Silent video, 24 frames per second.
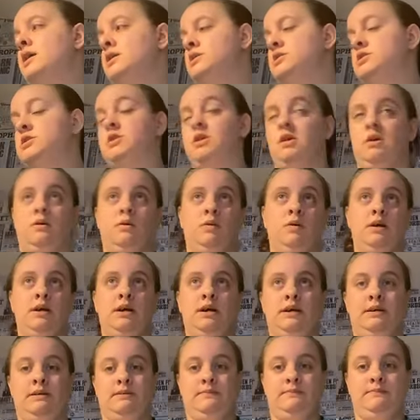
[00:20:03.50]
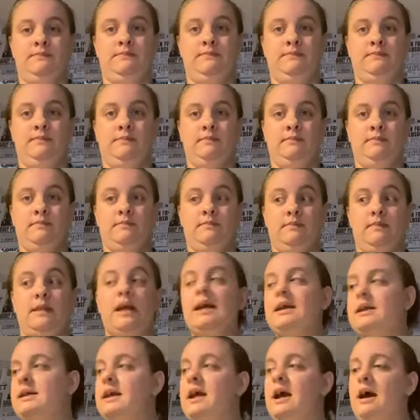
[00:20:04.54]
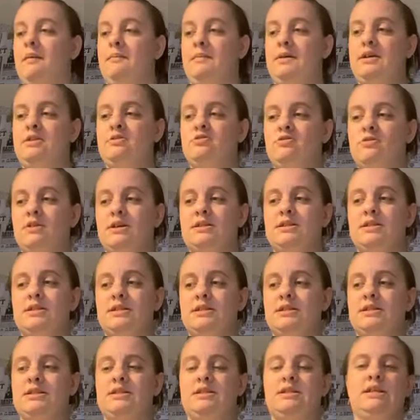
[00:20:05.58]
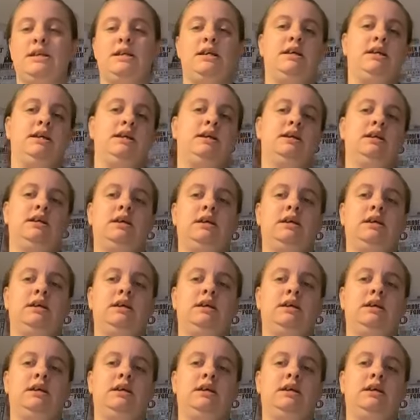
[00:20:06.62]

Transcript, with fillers: so yeah I'm interested to see